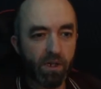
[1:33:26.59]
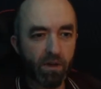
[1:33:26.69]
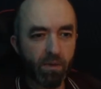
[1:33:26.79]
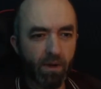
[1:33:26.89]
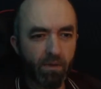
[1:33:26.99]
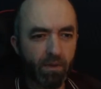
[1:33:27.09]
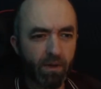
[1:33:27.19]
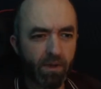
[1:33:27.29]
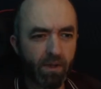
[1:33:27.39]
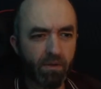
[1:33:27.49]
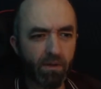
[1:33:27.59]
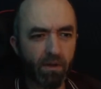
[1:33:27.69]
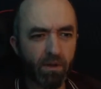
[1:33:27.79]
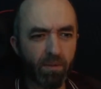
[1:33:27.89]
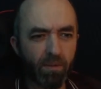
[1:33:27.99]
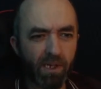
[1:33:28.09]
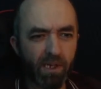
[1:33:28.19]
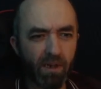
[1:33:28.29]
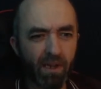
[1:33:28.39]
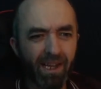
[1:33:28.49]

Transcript: look at what everyone else is doing and incorporate it.